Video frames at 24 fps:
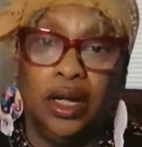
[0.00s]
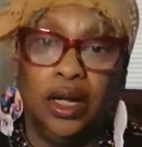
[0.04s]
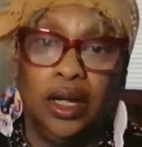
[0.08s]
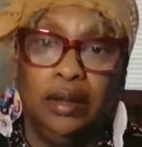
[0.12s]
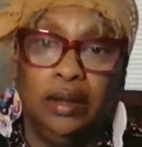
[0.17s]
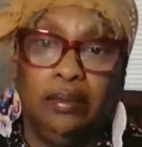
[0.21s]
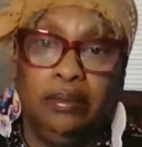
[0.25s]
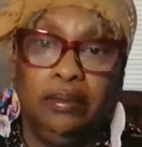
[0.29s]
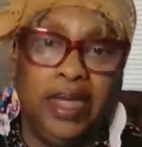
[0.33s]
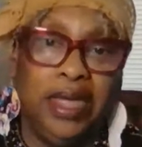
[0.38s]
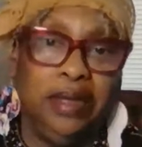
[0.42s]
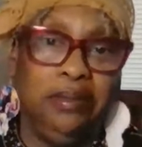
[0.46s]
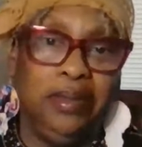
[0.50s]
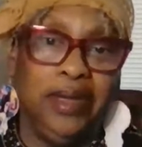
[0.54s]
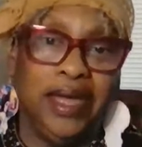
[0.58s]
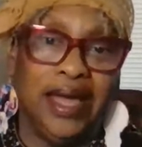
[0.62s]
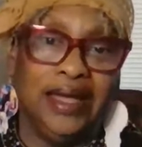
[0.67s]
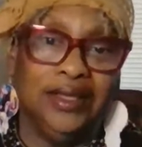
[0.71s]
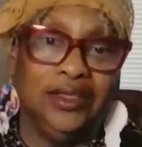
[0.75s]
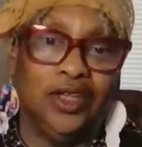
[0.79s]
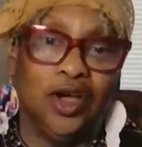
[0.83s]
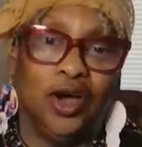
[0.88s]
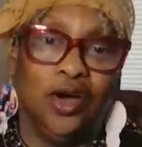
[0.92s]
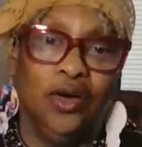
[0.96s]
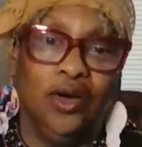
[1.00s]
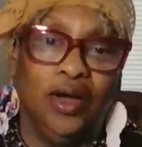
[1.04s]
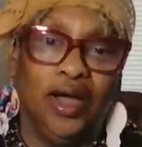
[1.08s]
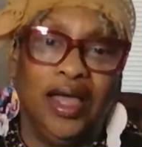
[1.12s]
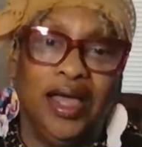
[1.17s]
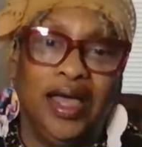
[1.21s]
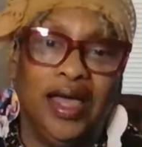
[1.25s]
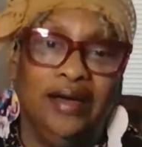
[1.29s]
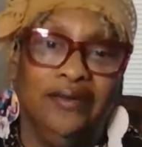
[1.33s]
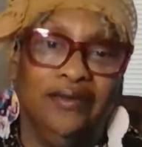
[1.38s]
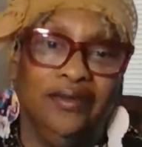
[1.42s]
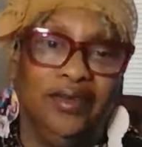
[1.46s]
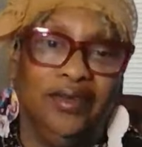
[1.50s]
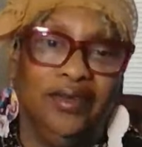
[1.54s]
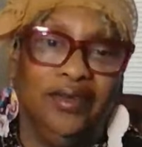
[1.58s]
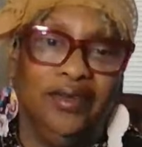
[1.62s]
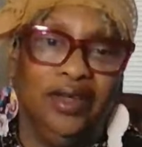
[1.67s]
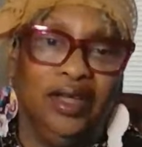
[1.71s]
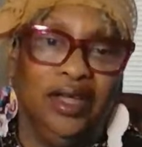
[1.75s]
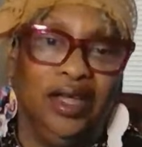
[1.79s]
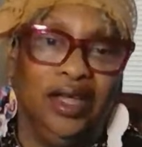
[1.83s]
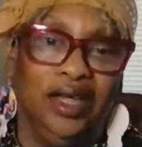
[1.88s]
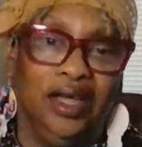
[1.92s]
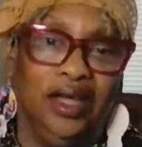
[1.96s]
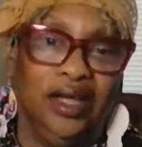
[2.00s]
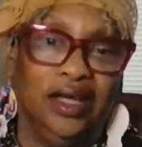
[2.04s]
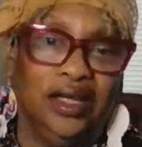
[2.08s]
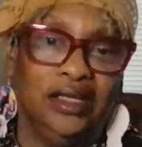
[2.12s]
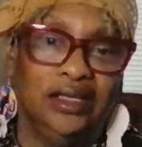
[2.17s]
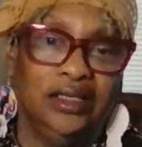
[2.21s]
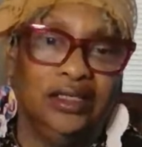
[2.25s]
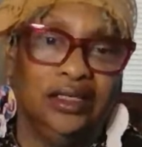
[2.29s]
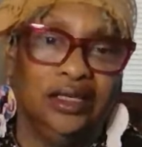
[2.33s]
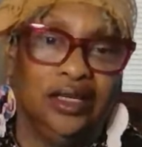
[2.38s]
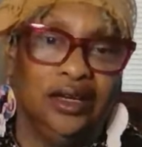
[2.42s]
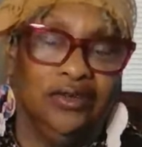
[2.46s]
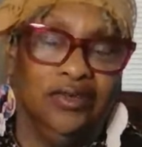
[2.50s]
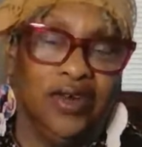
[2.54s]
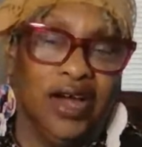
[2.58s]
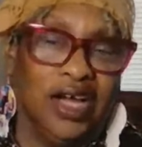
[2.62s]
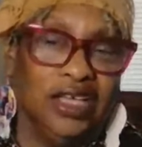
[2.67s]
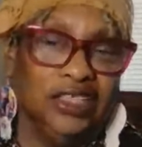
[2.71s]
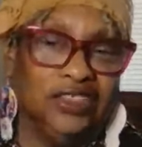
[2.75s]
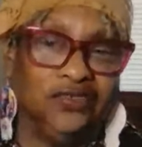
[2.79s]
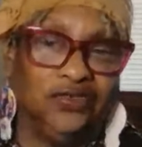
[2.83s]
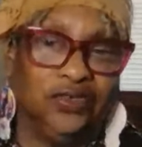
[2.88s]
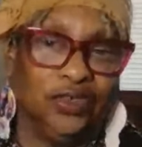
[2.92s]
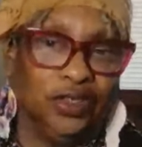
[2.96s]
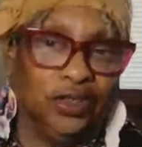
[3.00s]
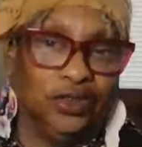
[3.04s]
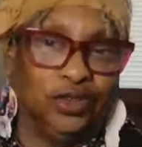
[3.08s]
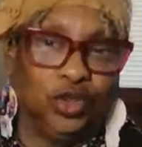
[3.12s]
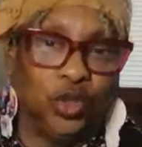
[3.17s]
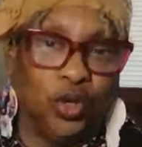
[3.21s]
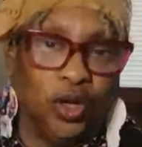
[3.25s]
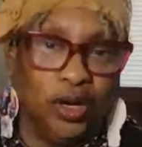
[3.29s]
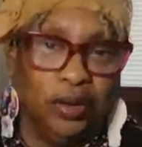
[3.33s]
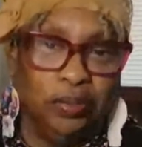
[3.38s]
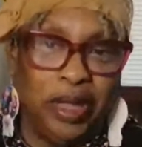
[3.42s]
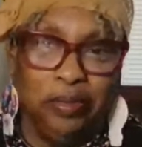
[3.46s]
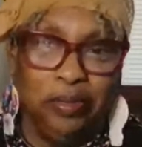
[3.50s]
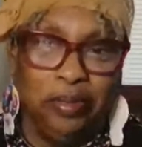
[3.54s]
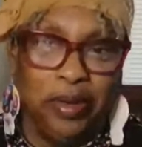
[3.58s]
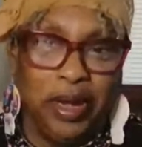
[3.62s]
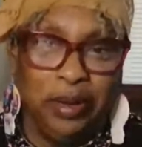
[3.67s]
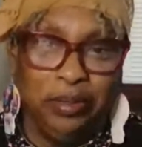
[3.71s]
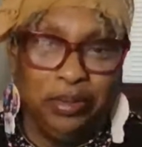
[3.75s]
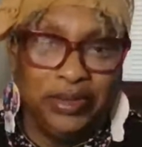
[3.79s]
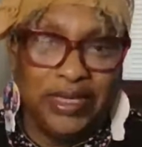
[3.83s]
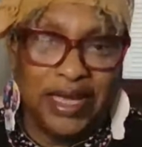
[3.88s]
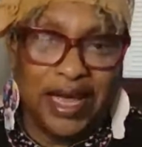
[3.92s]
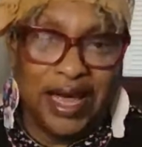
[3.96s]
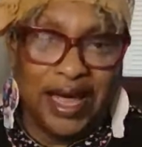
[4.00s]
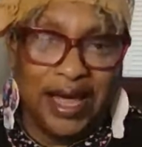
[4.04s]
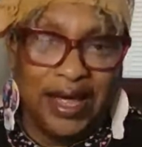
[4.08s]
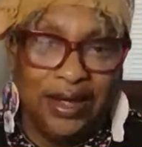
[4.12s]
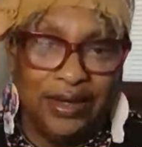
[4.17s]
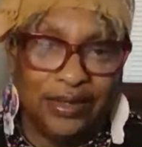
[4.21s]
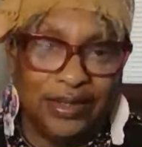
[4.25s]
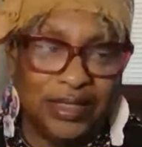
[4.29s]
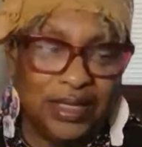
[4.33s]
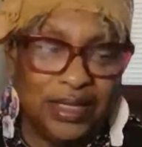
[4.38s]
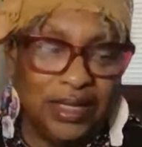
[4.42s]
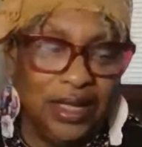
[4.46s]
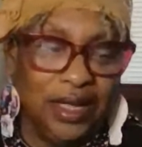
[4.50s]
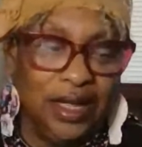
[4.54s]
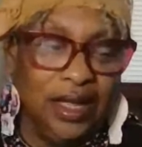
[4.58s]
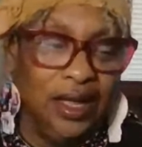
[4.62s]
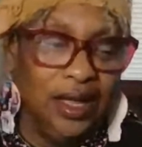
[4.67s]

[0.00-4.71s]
maybe I don't have a garage full of toilet paper and paper towels